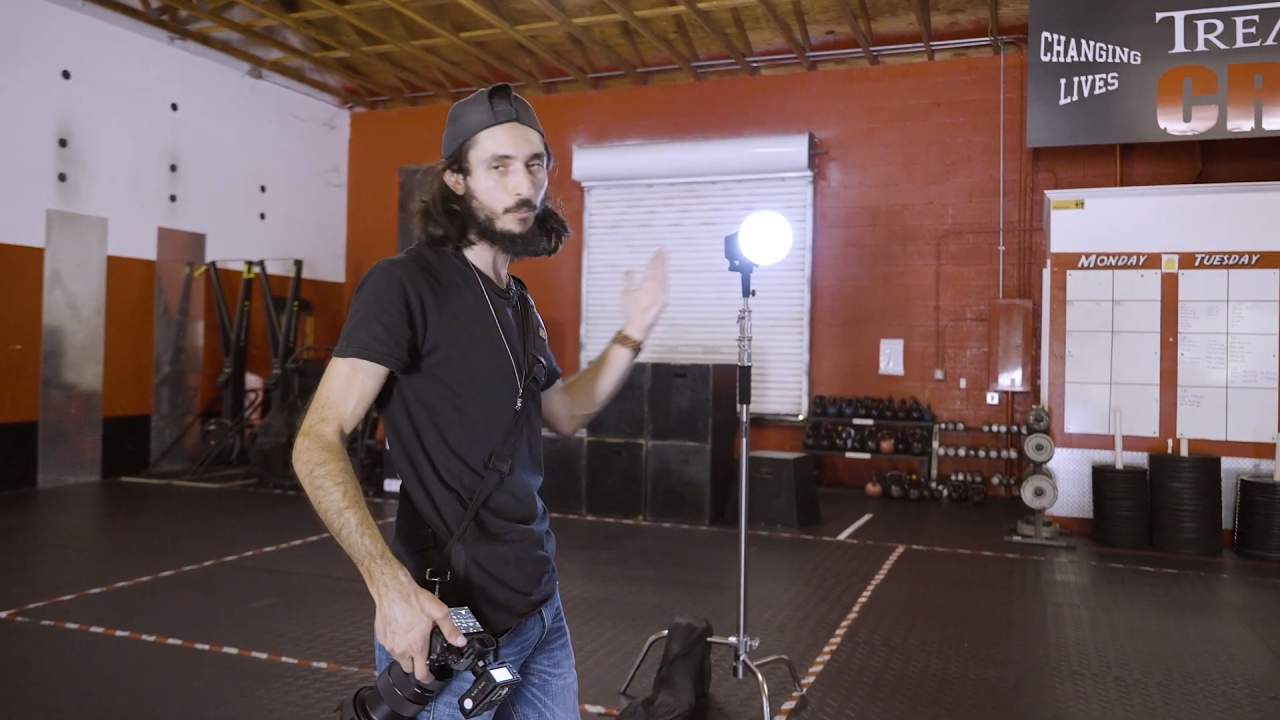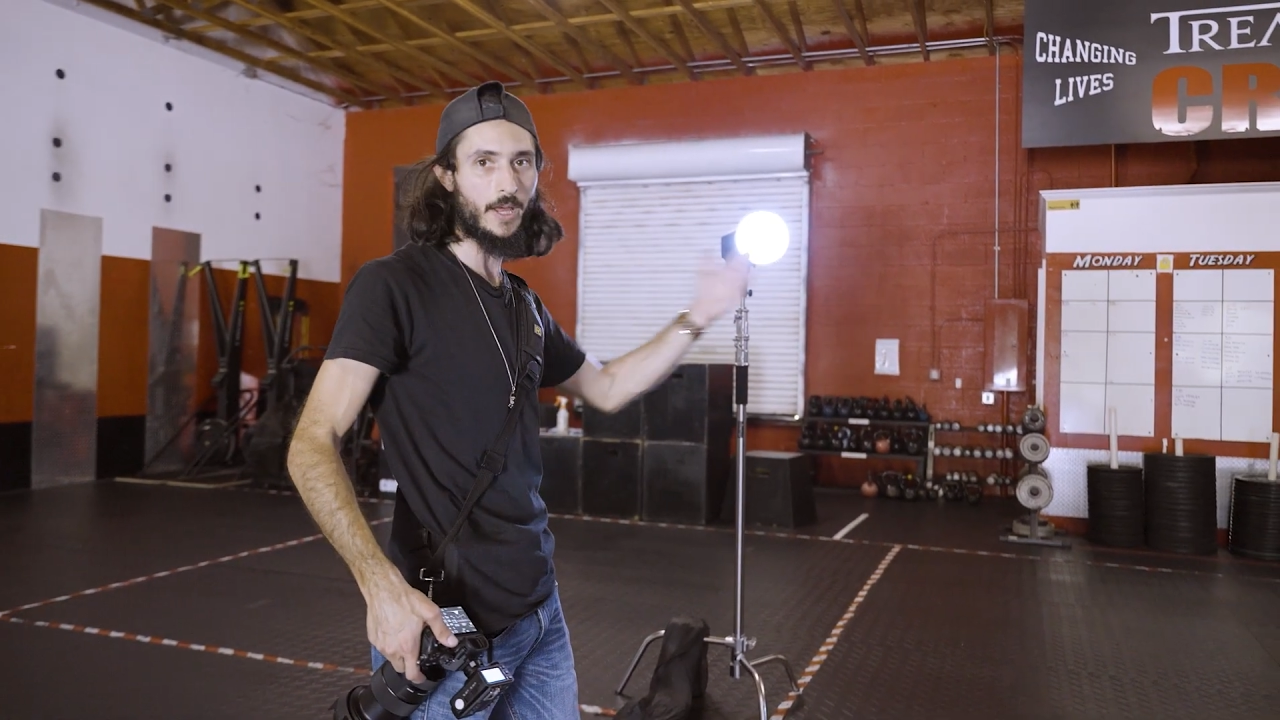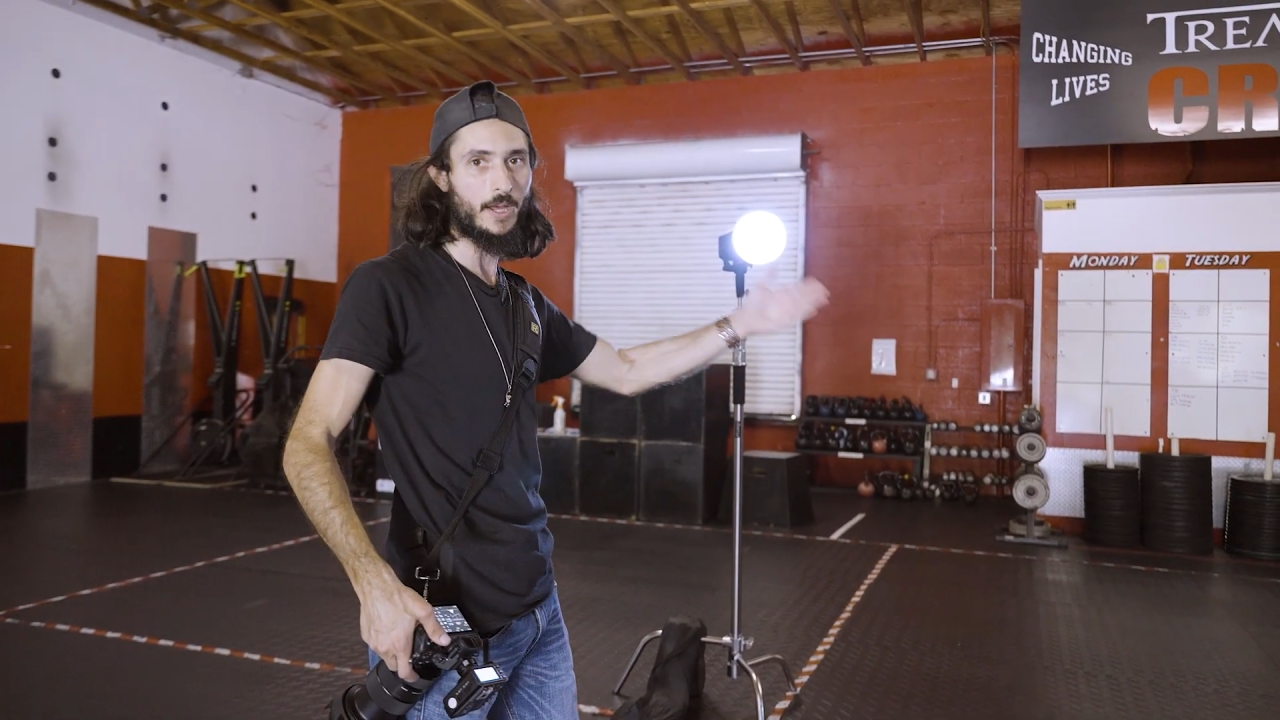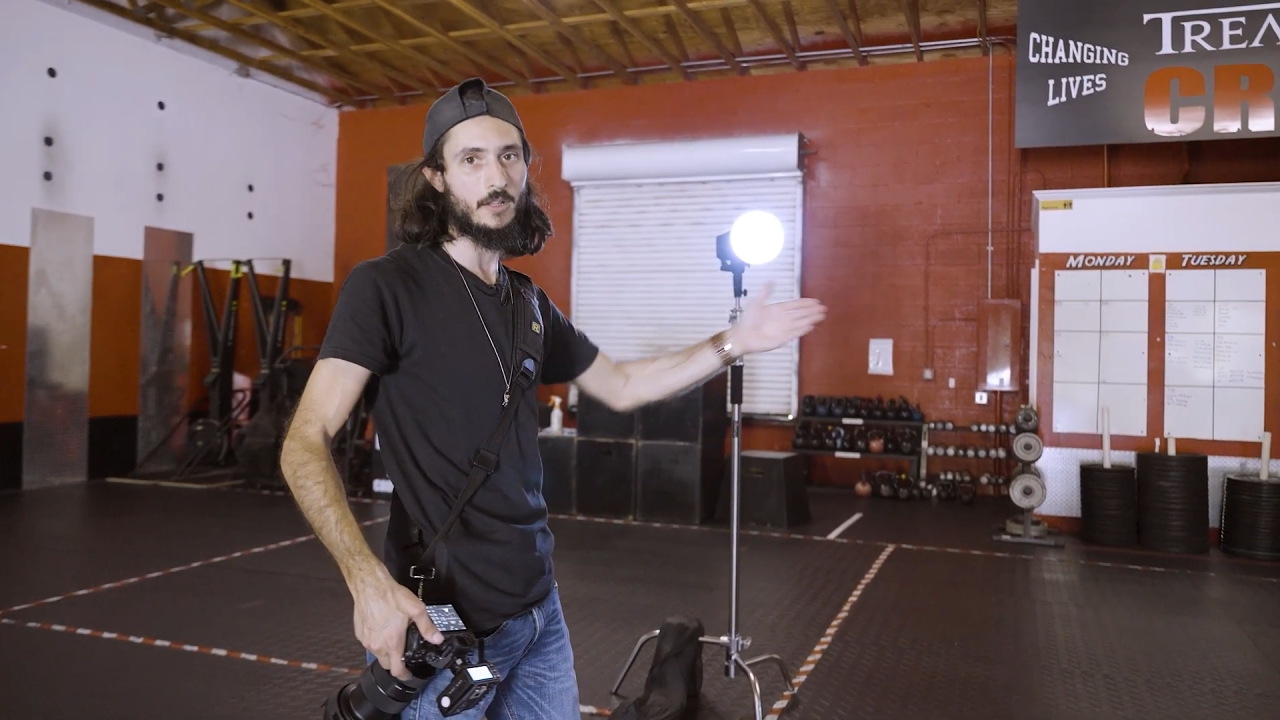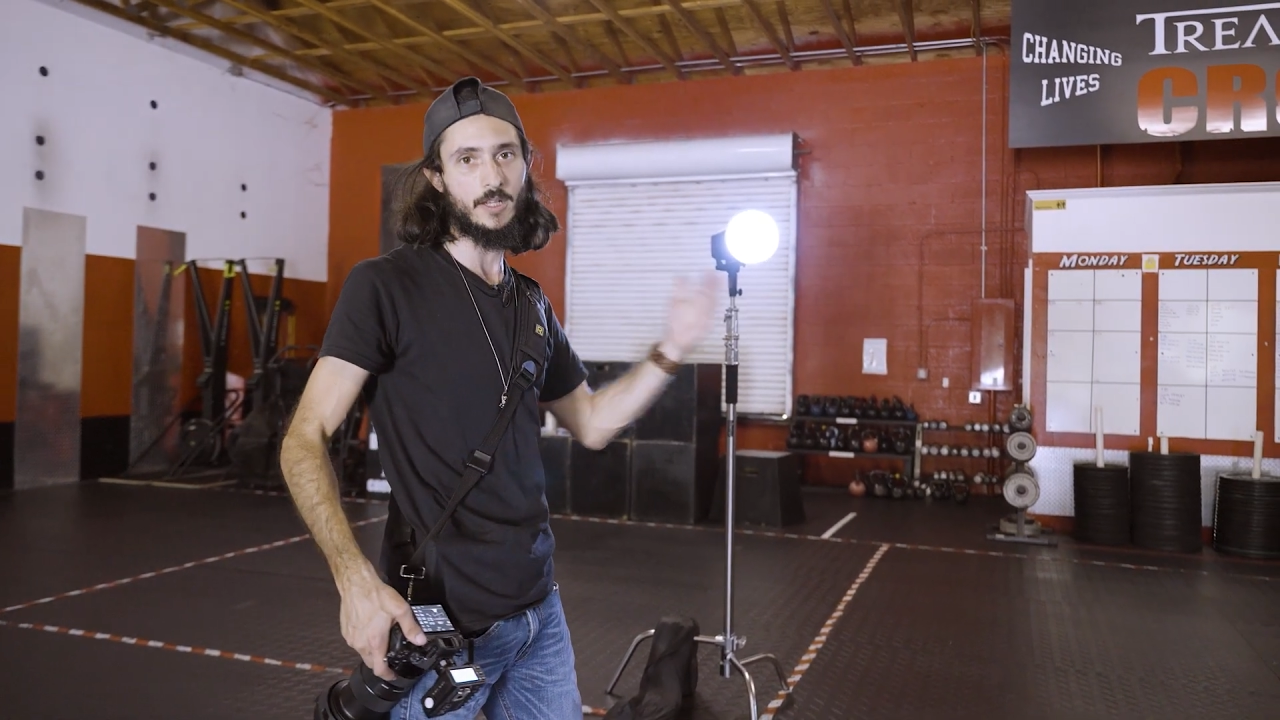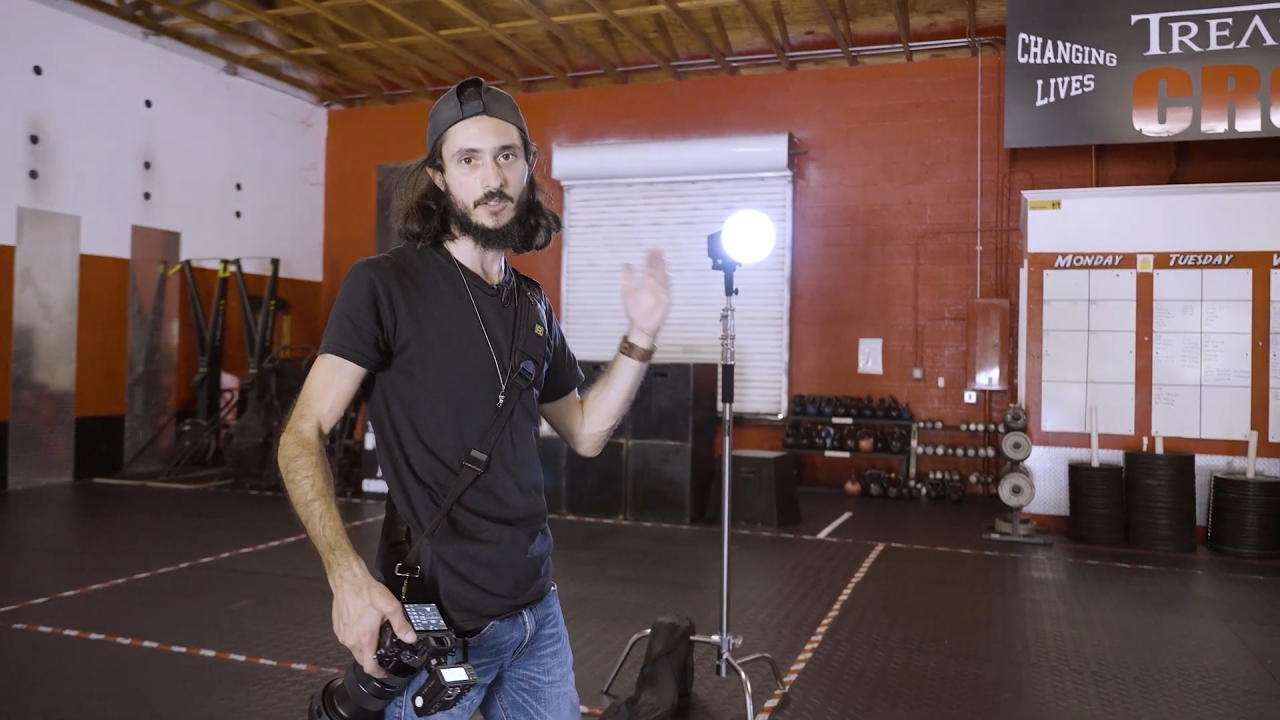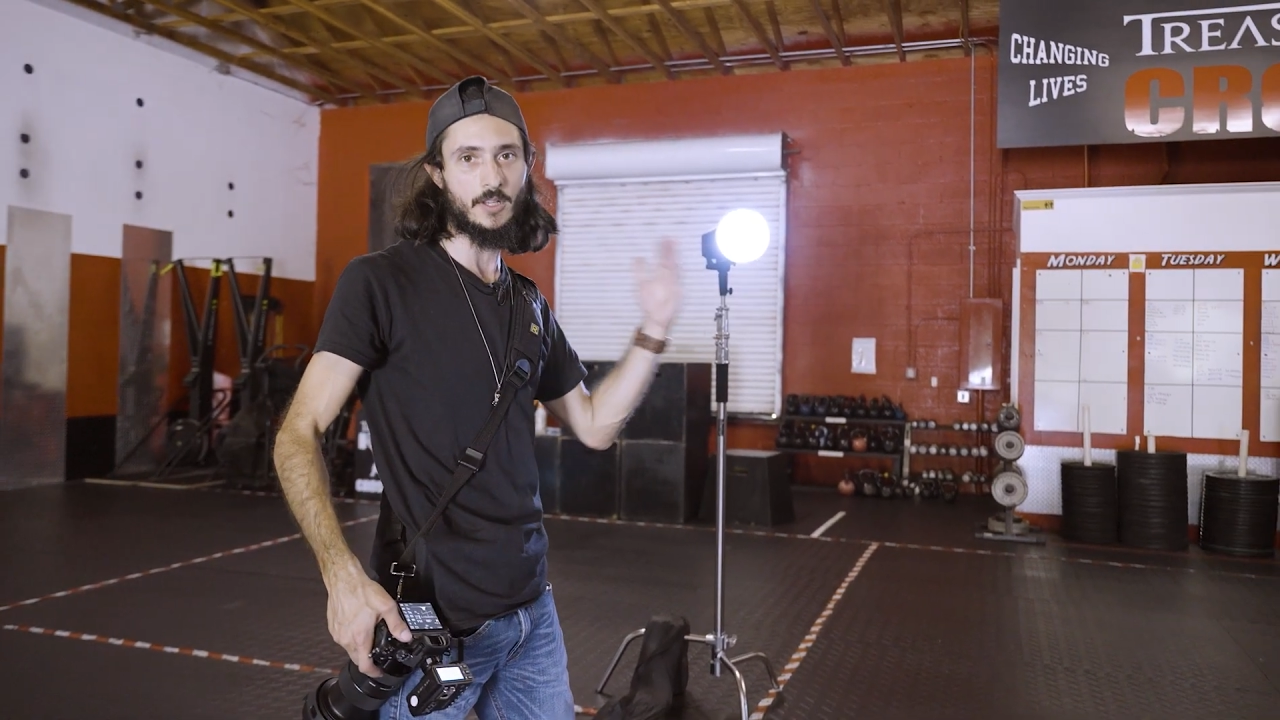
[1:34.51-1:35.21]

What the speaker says: backlights,